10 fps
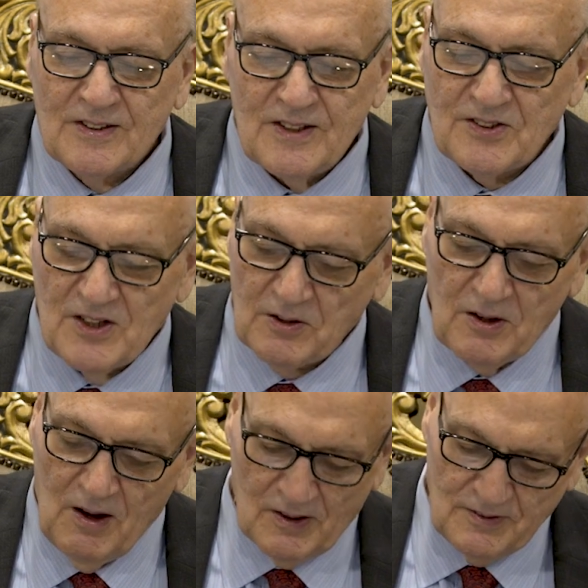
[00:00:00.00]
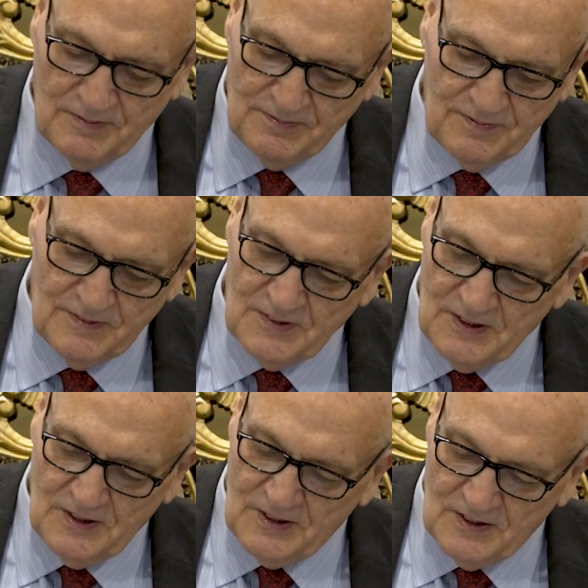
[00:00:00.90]
That's not God.
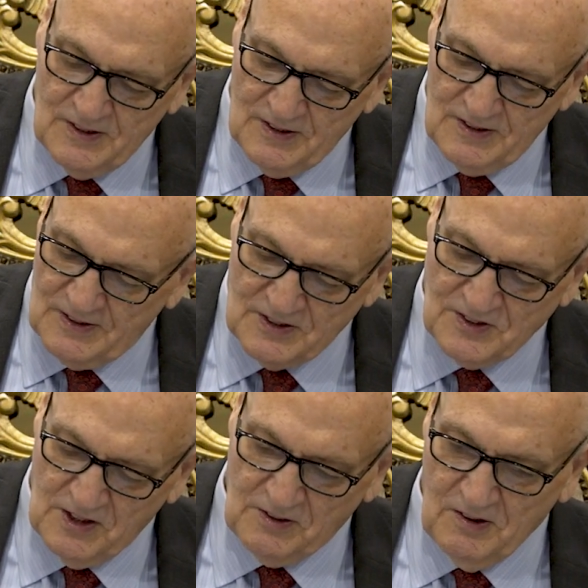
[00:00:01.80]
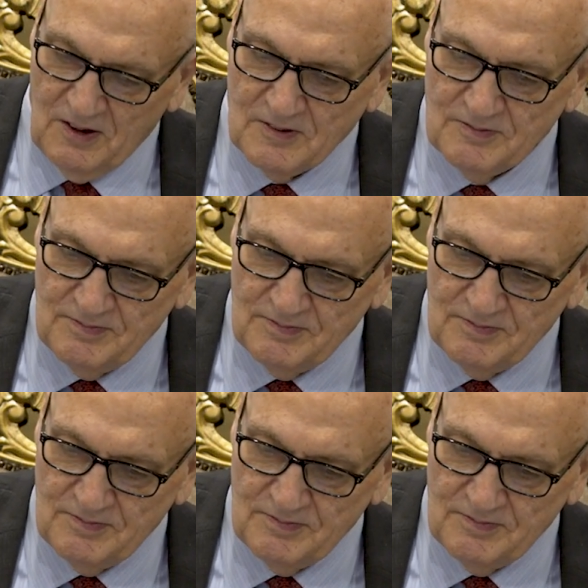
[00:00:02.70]
That's not God.